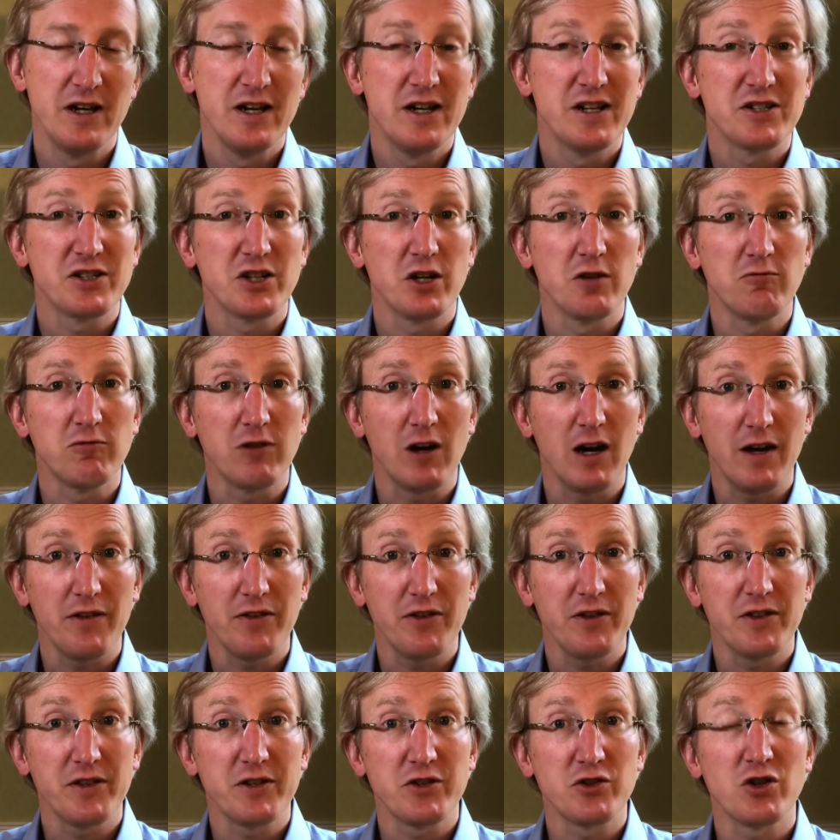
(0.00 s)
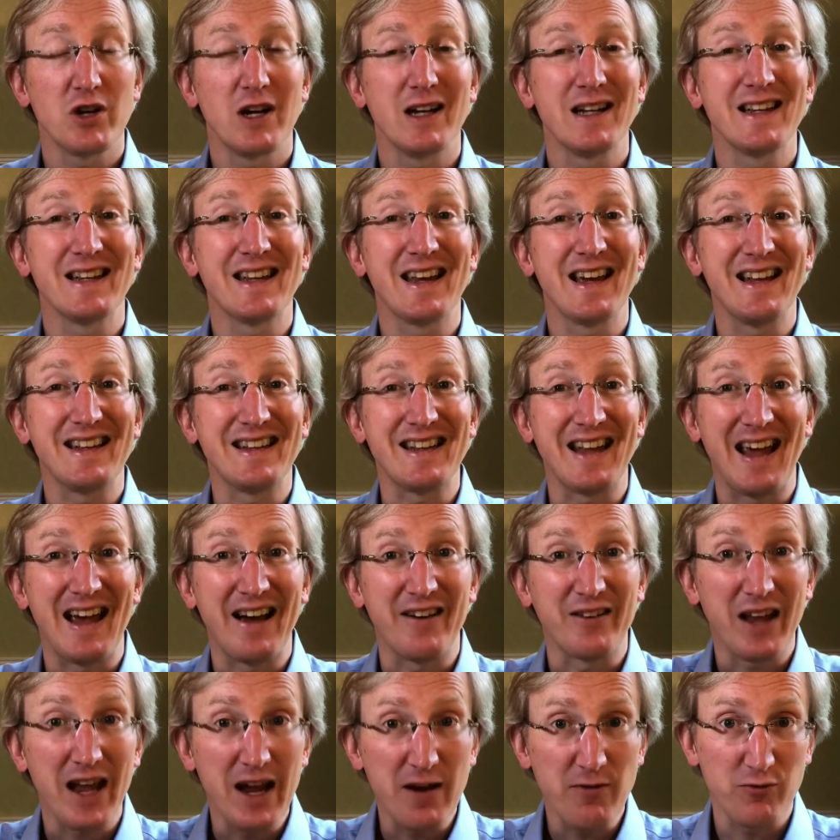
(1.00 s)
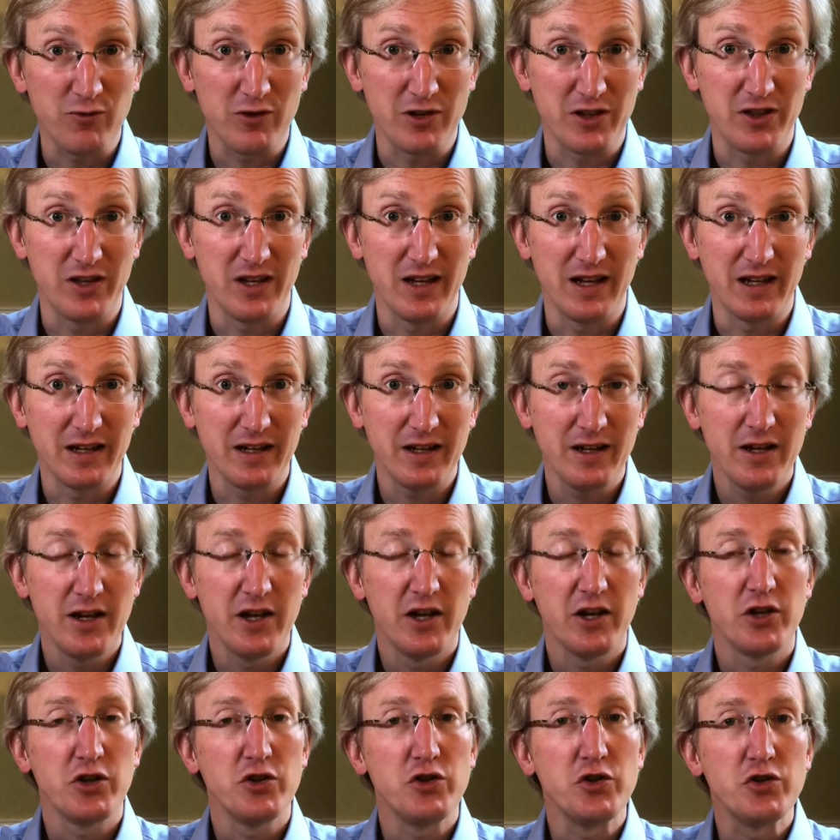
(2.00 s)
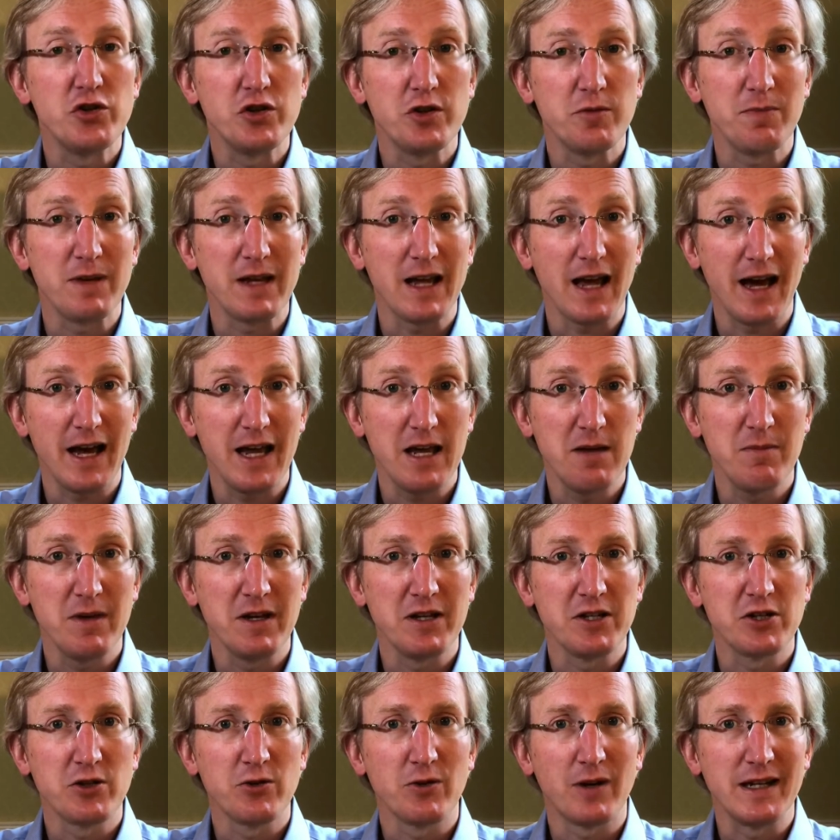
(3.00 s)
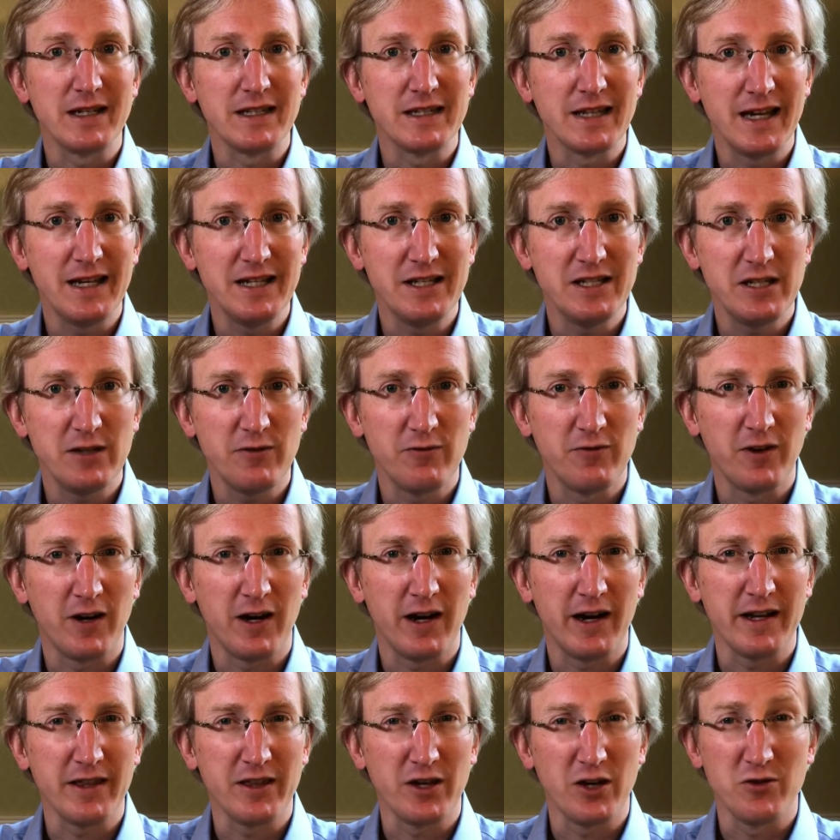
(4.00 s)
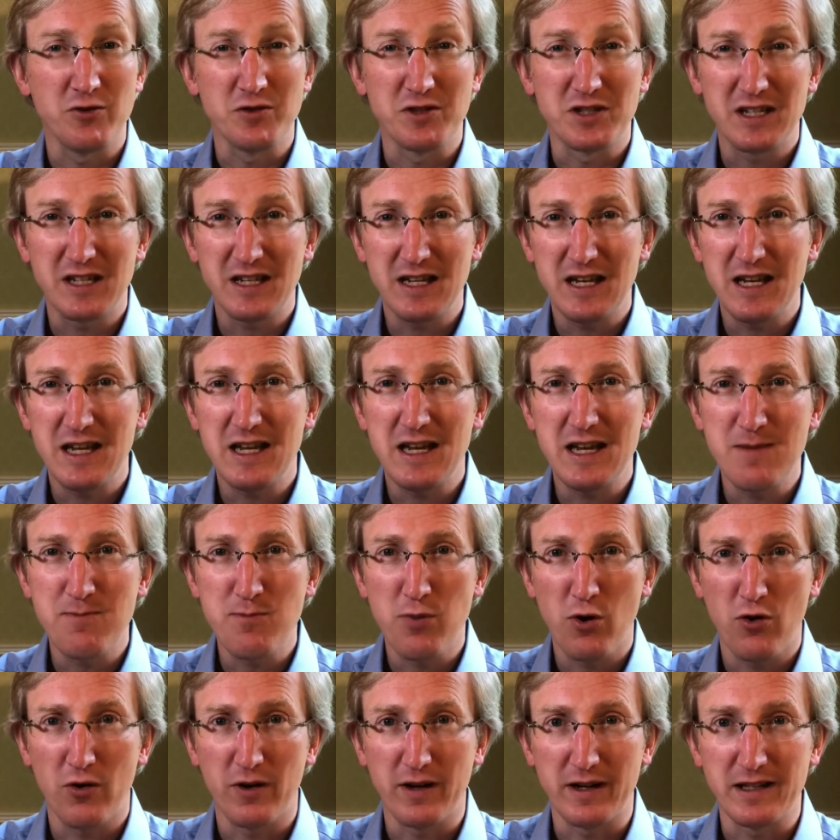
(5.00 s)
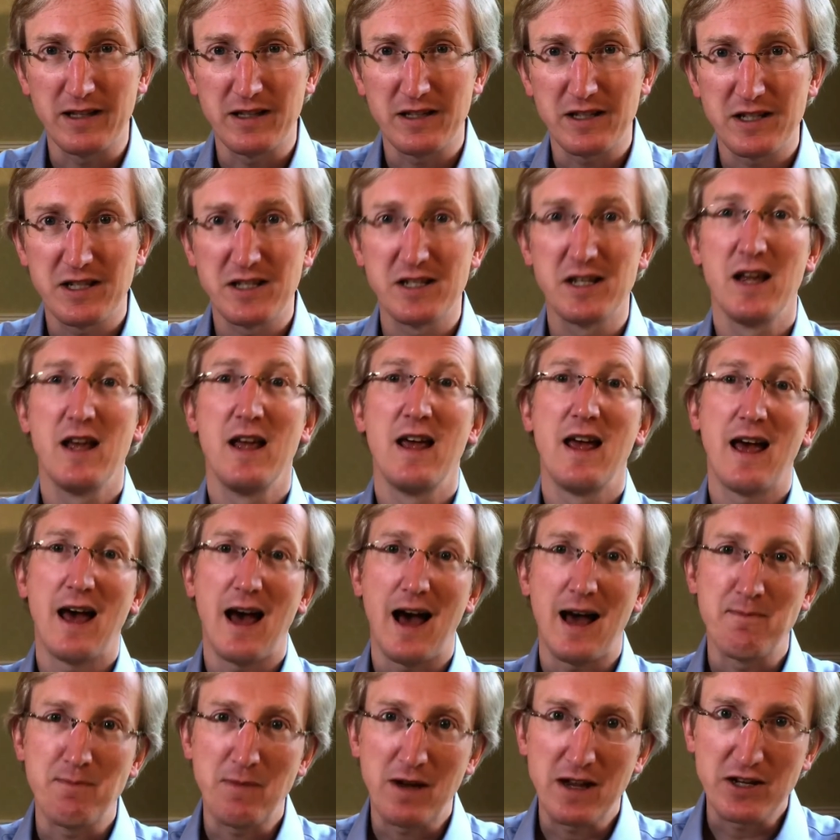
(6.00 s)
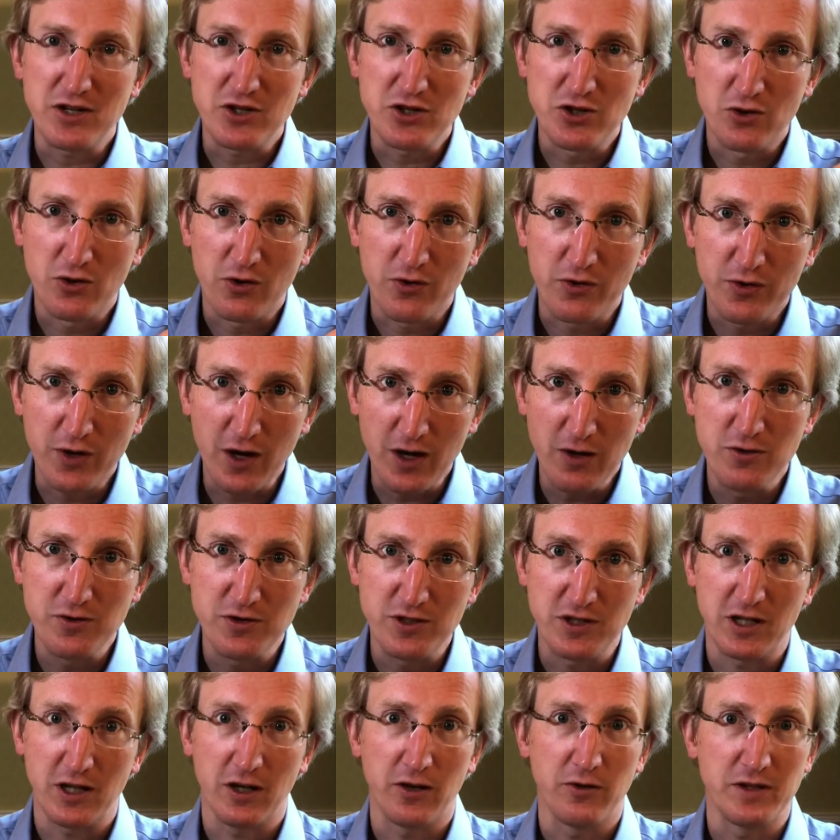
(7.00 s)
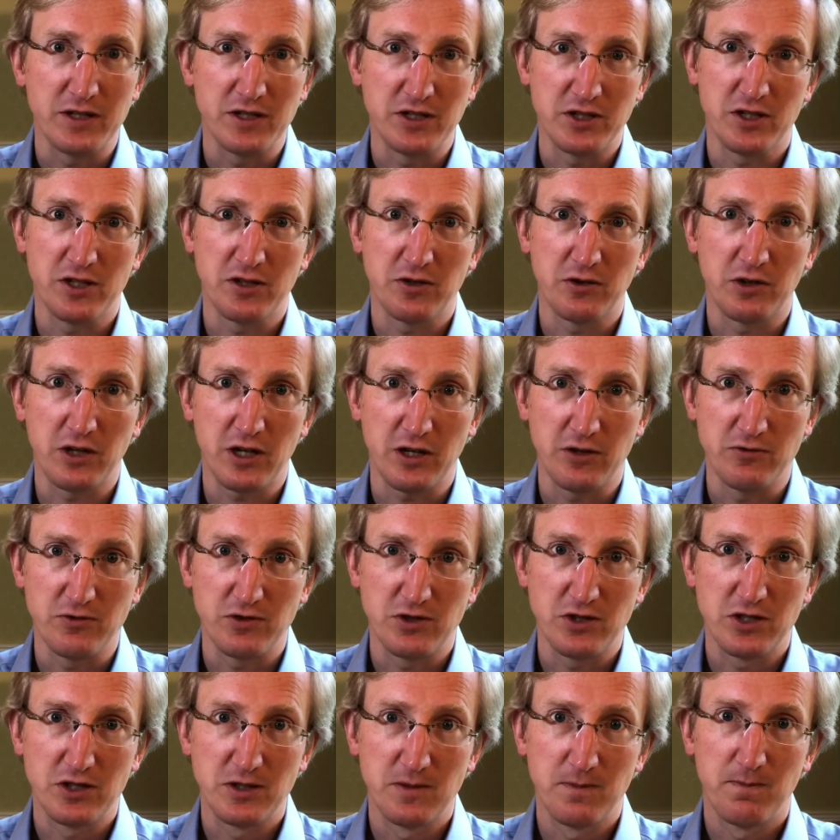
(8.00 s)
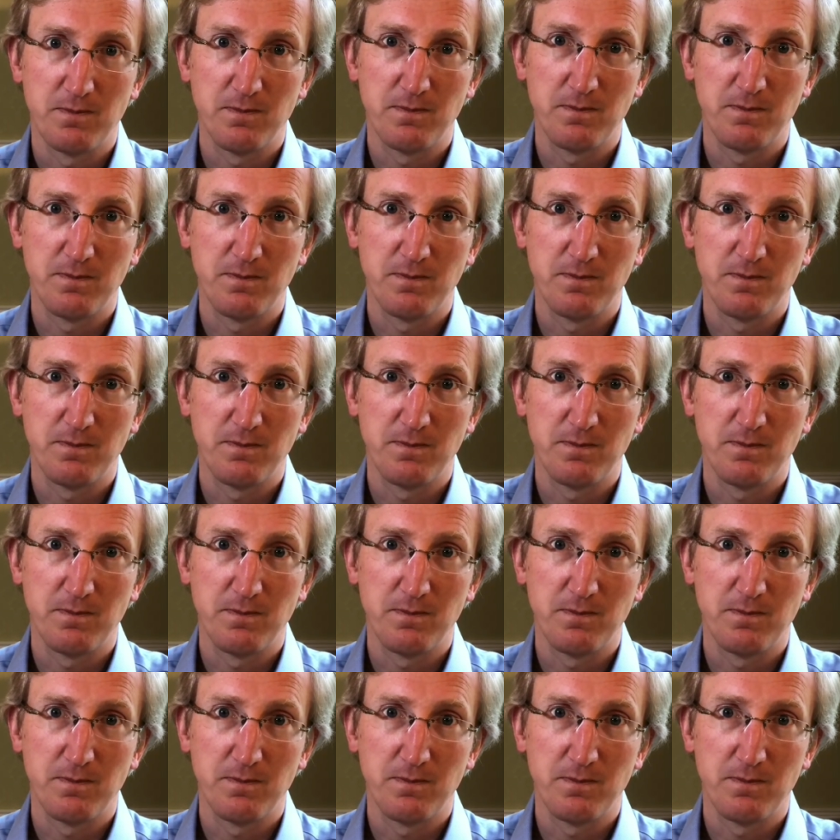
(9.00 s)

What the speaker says: So rather than trying to get down everything, you should be aiming to identify those key points and make sure those go into your notes.